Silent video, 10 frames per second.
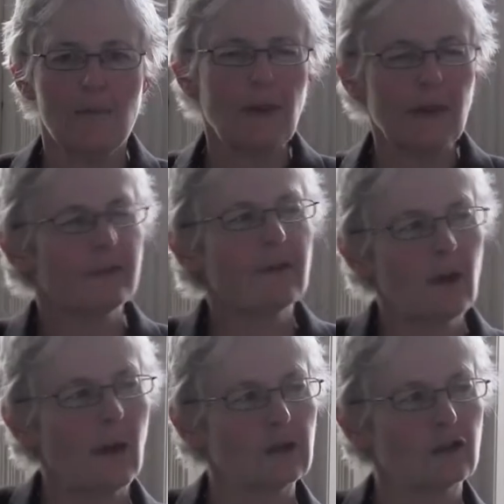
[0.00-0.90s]
But there's
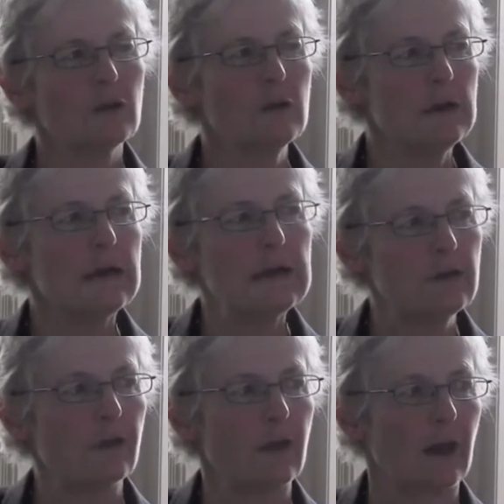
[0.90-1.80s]
no actual need
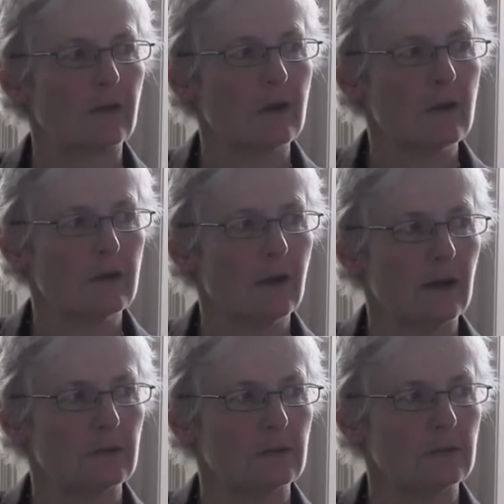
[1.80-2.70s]
for that in the town